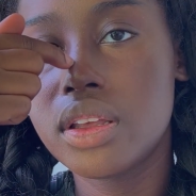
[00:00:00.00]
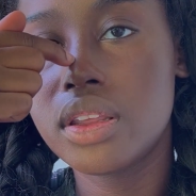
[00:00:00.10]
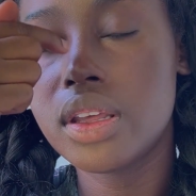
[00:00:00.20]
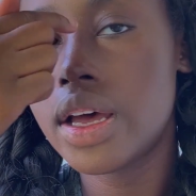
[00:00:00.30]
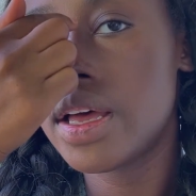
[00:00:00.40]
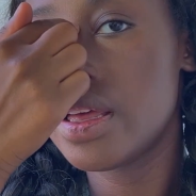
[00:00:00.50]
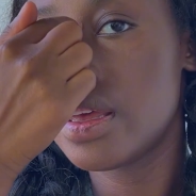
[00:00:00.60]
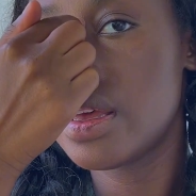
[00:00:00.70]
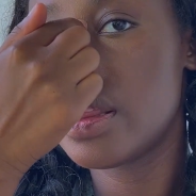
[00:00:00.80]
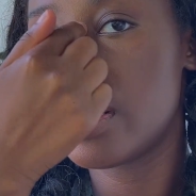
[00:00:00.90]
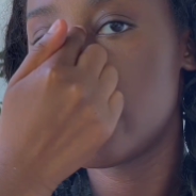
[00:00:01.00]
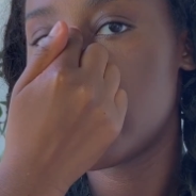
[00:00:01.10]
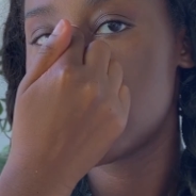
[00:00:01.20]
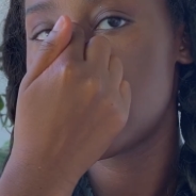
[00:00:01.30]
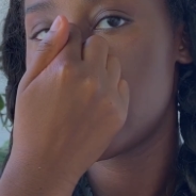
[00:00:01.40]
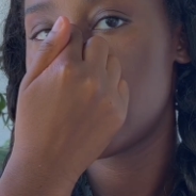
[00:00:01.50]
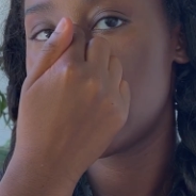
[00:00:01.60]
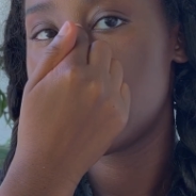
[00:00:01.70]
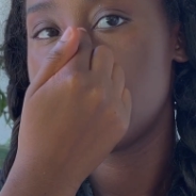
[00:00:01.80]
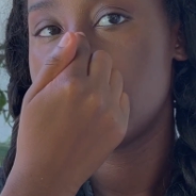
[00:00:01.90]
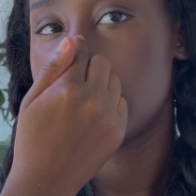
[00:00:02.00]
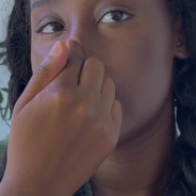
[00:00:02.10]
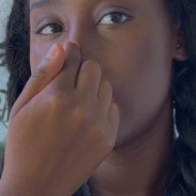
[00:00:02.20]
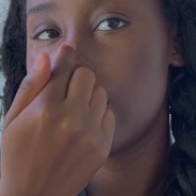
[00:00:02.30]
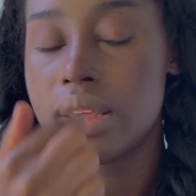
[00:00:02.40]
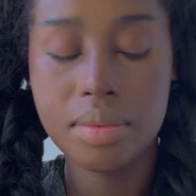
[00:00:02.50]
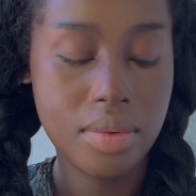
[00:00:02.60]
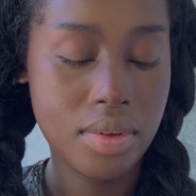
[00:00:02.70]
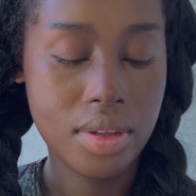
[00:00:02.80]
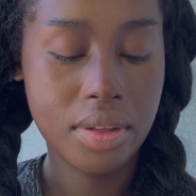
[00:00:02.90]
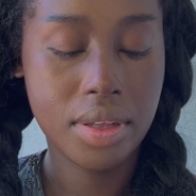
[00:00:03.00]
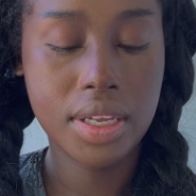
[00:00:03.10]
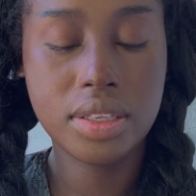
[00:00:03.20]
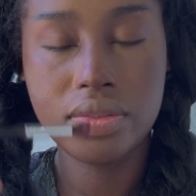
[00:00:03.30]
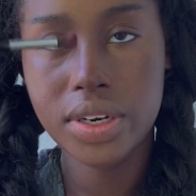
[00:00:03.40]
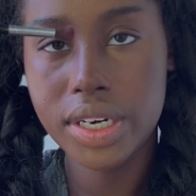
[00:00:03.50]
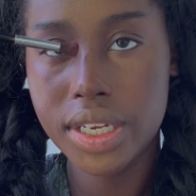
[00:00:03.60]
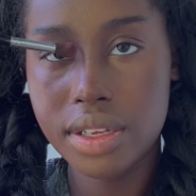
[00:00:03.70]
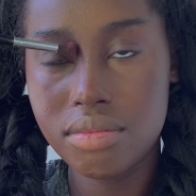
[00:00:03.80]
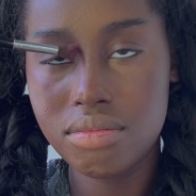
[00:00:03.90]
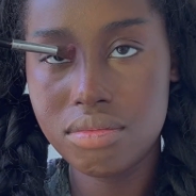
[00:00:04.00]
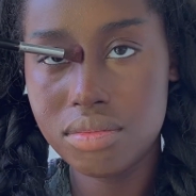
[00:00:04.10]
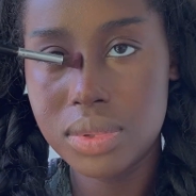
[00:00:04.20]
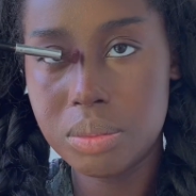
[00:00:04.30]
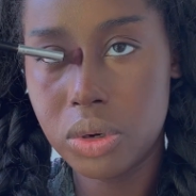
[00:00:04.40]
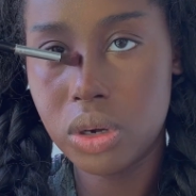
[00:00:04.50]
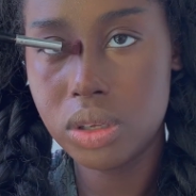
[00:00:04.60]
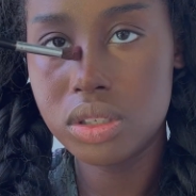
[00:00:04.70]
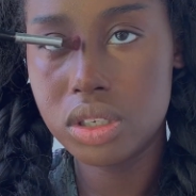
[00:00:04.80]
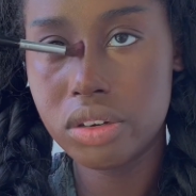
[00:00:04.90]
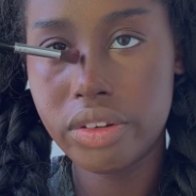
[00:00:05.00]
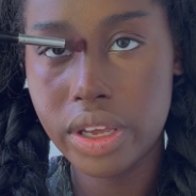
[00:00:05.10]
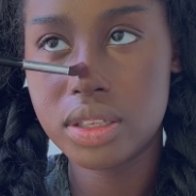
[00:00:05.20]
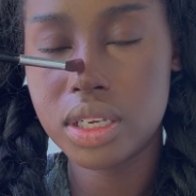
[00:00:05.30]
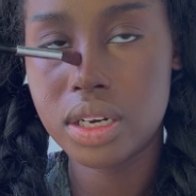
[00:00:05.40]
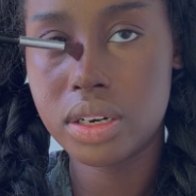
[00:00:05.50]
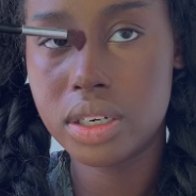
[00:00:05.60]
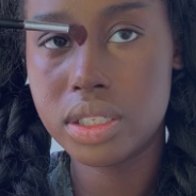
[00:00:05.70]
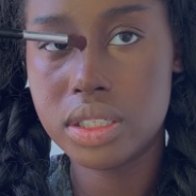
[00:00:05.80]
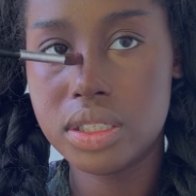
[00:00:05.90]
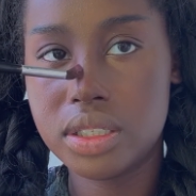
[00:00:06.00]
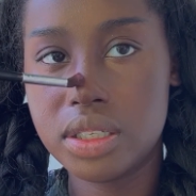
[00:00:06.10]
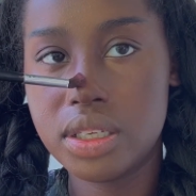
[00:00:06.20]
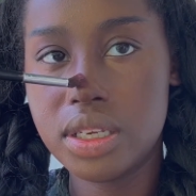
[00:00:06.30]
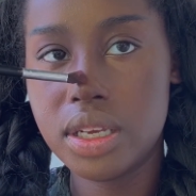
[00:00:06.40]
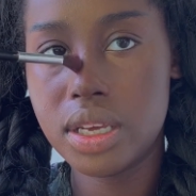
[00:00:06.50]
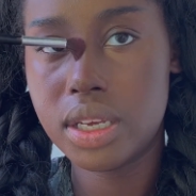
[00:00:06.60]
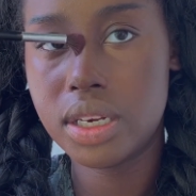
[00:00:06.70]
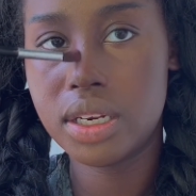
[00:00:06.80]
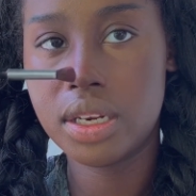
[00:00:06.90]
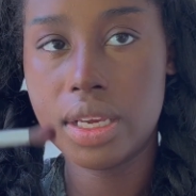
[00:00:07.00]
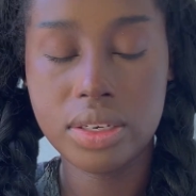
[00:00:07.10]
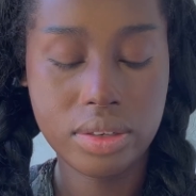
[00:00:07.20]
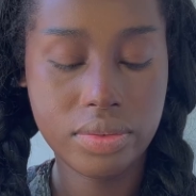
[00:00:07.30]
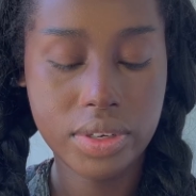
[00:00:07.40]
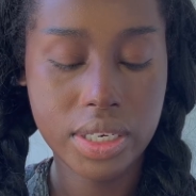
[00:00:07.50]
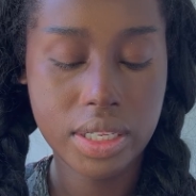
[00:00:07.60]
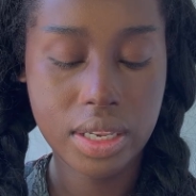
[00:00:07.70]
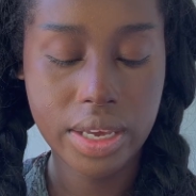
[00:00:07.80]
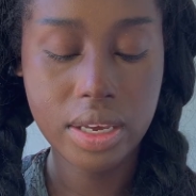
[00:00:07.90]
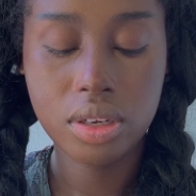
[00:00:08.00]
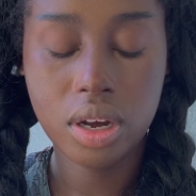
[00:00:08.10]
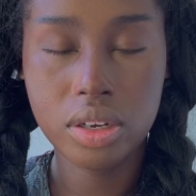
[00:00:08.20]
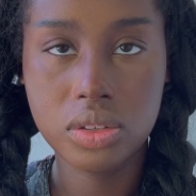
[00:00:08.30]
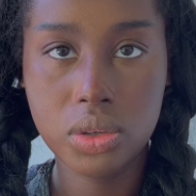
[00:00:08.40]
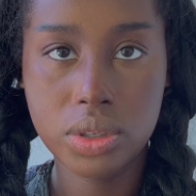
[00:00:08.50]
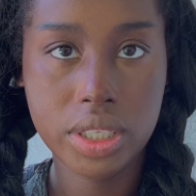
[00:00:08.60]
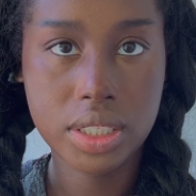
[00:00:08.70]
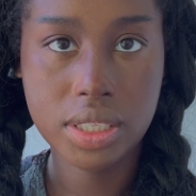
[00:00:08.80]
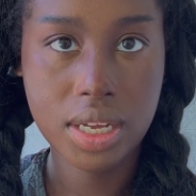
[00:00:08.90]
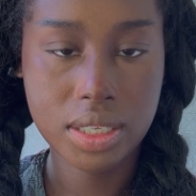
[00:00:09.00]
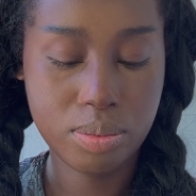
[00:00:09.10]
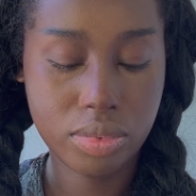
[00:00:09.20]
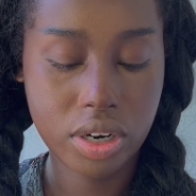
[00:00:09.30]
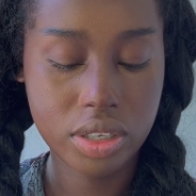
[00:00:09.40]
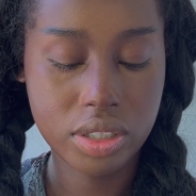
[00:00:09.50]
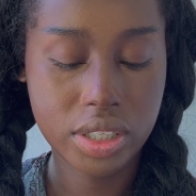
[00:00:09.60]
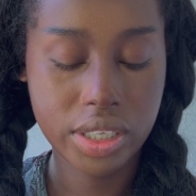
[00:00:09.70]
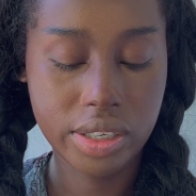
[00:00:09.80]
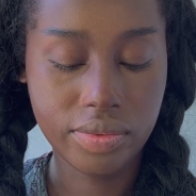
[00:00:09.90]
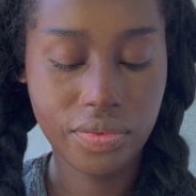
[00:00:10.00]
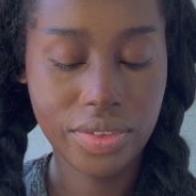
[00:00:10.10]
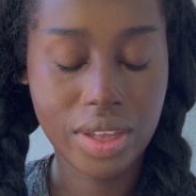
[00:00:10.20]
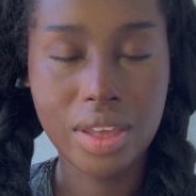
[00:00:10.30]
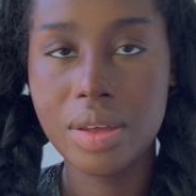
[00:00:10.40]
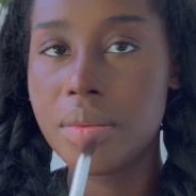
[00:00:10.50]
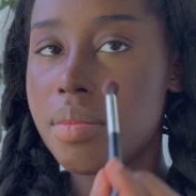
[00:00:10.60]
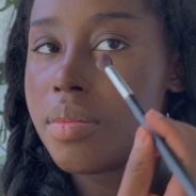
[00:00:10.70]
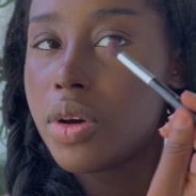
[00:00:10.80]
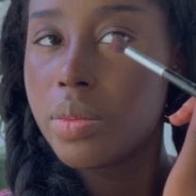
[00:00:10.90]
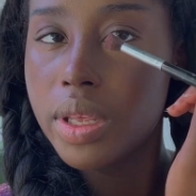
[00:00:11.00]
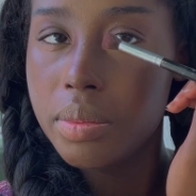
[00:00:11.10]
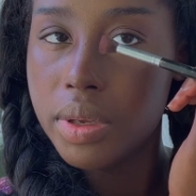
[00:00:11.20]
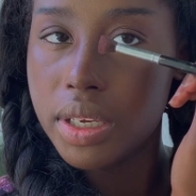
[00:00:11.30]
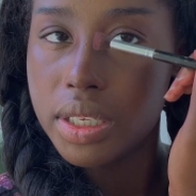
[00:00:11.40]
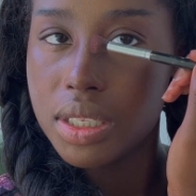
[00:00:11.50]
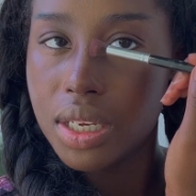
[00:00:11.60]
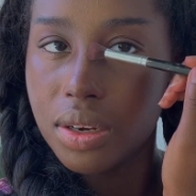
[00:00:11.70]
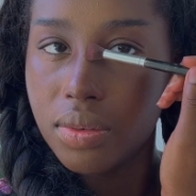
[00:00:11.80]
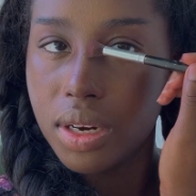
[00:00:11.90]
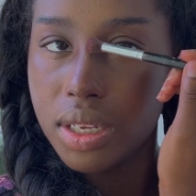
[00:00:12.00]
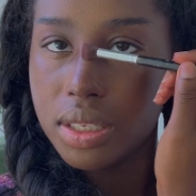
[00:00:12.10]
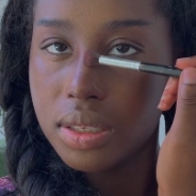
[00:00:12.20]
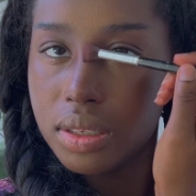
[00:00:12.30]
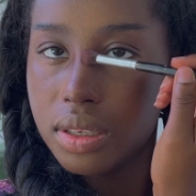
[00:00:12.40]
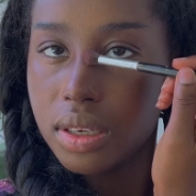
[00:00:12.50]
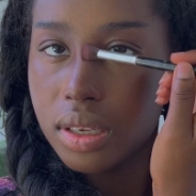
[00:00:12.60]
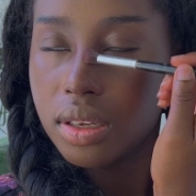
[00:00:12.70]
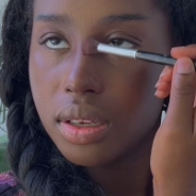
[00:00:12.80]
that, and then on this side like that. It's very small, so kind of hard to see, and I do a very light contour slash bronzer moment because I don't want it to look